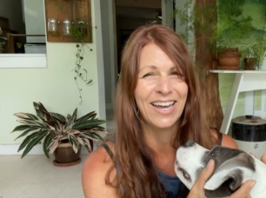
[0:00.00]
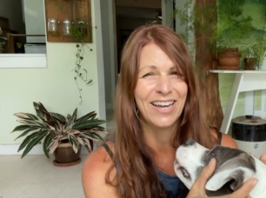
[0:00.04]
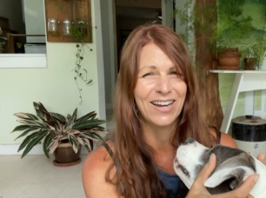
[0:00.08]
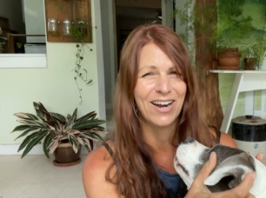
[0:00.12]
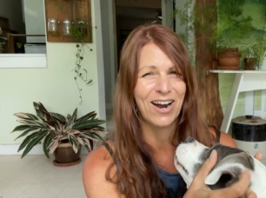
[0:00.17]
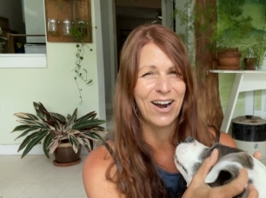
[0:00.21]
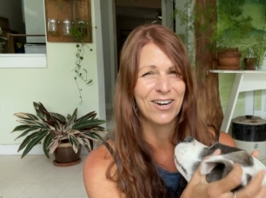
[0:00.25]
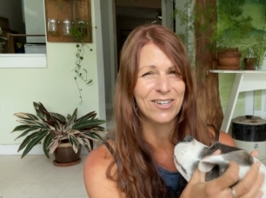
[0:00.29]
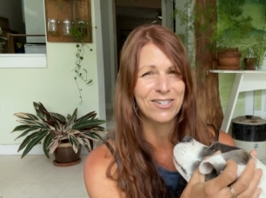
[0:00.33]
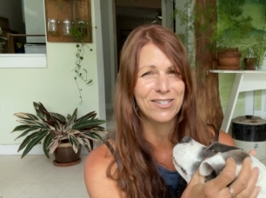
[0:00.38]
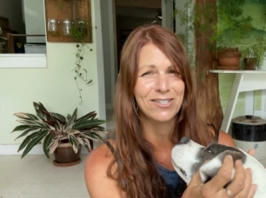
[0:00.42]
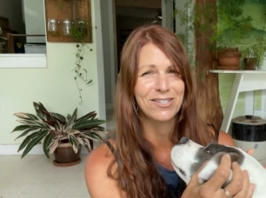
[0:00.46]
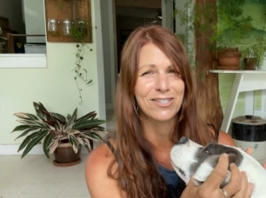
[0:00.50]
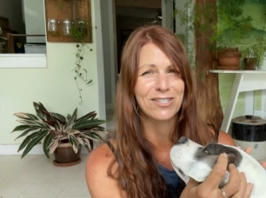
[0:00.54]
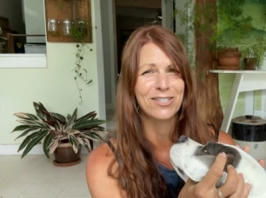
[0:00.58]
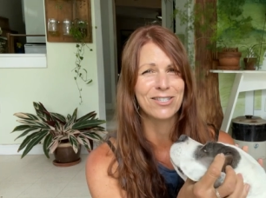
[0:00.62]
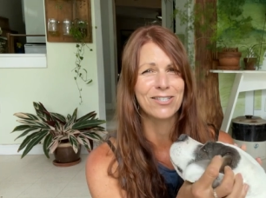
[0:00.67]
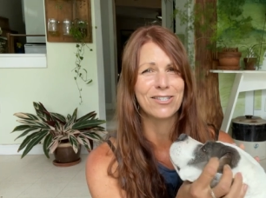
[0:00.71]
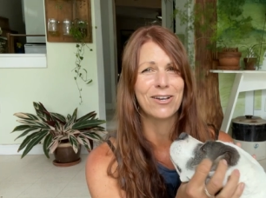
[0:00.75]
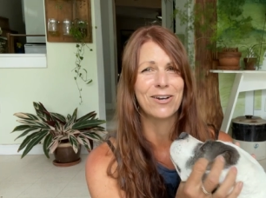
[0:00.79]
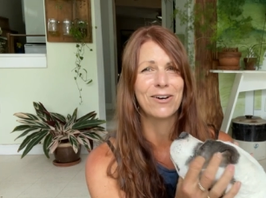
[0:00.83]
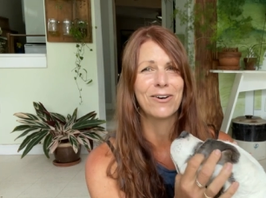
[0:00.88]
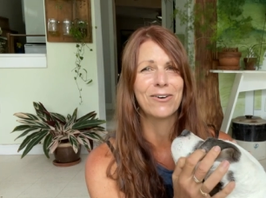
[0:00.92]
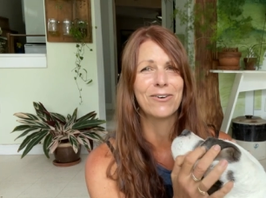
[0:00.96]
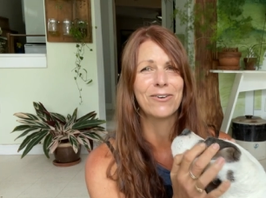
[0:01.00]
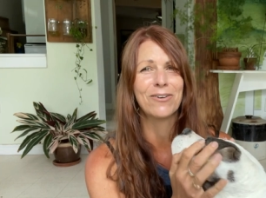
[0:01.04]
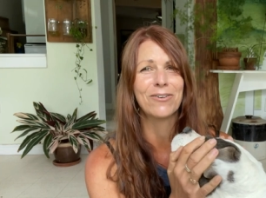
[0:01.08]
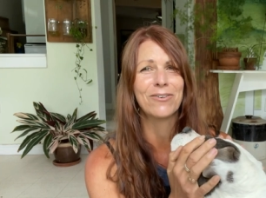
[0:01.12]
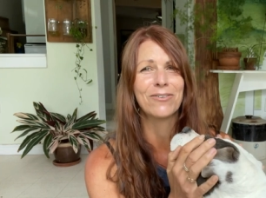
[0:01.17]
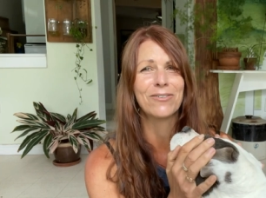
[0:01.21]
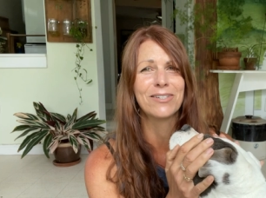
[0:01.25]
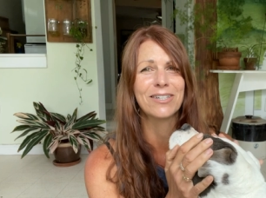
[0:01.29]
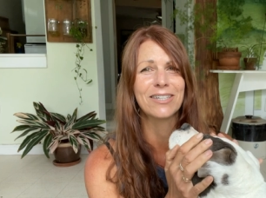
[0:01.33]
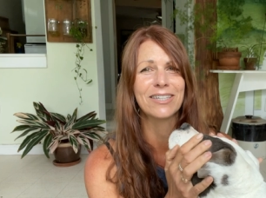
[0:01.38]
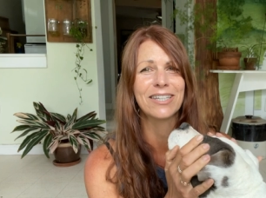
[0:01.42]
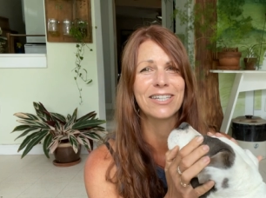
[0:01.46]
they are
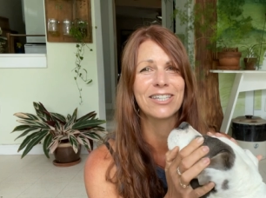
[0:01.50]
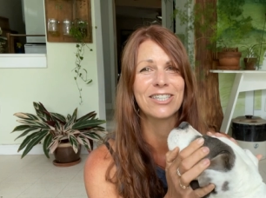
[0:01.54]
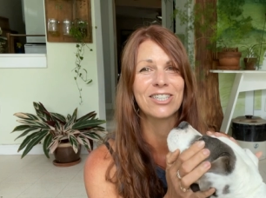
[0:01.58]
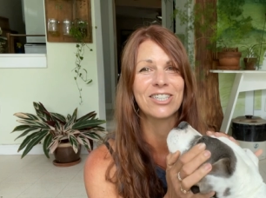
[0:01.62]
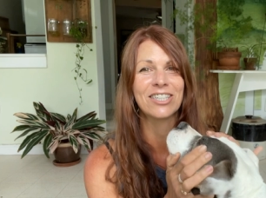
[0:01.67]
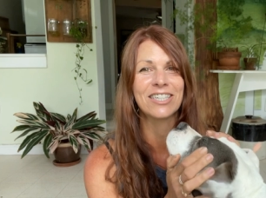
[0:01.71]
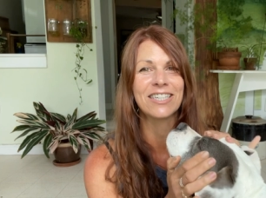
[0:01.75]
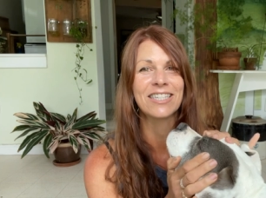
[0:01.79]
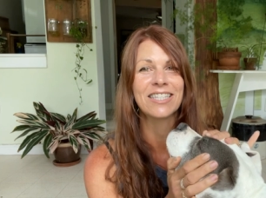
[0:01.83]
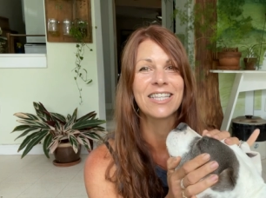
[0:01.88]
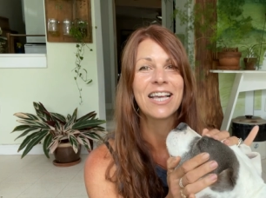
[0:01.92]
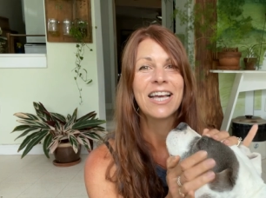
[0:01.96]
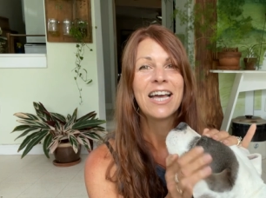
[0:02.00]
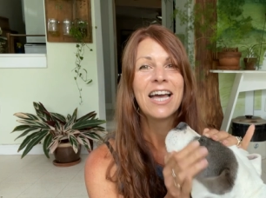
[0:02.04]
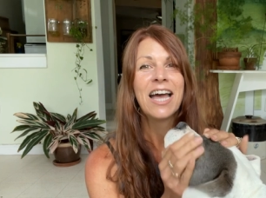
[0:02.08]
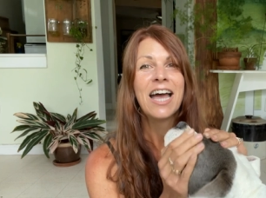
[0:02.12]
so delicious.